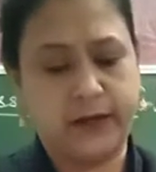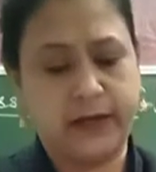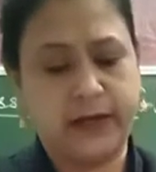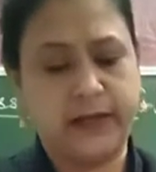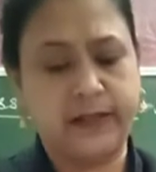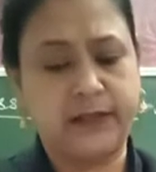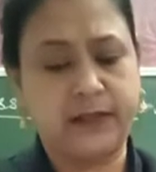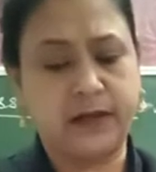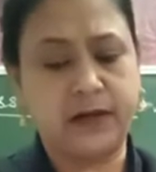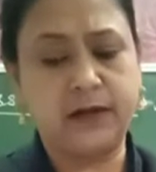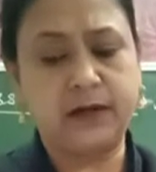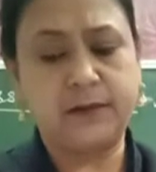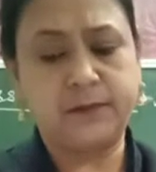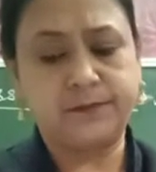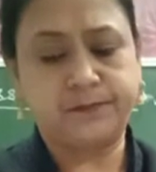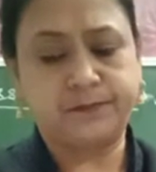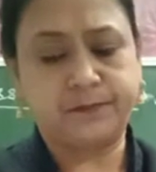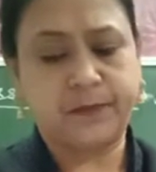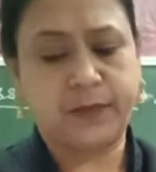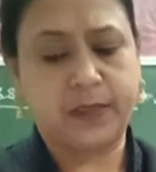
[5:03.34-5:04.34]
in the
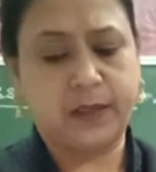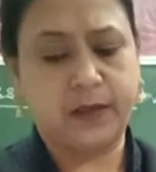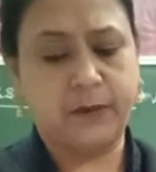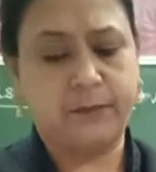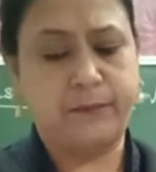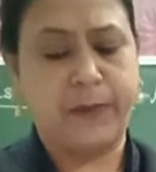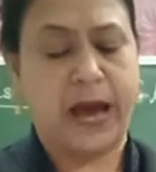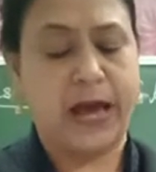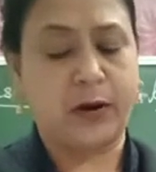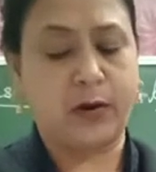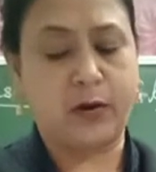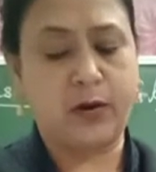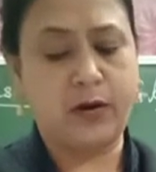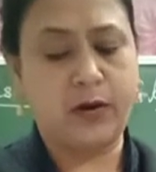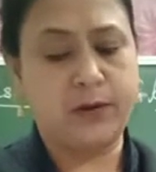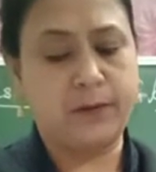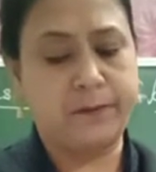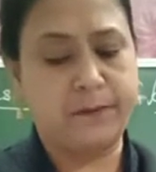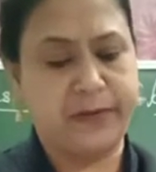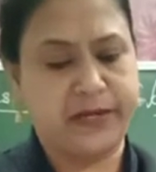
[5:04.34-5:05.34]

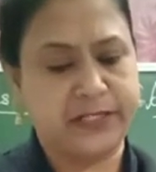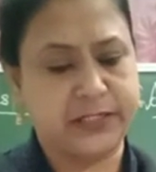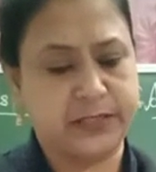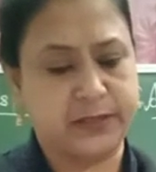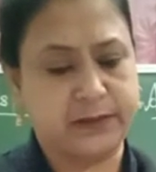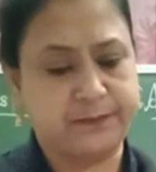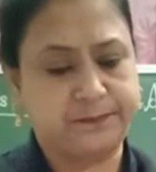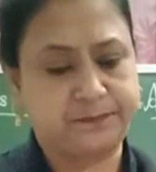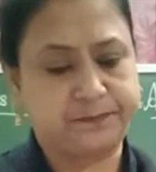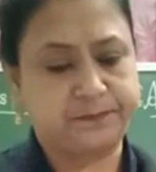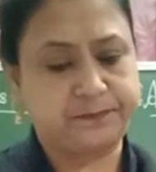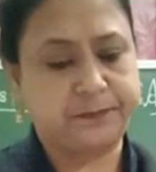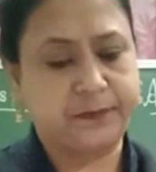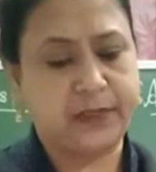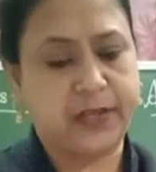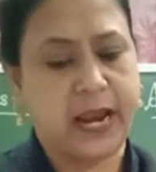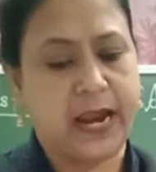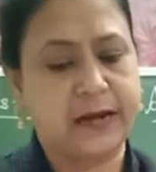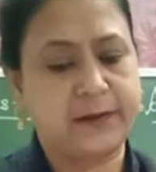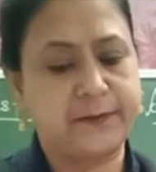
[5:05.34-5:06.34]
barometer.
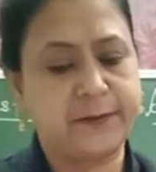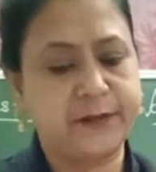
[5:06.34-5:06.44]
The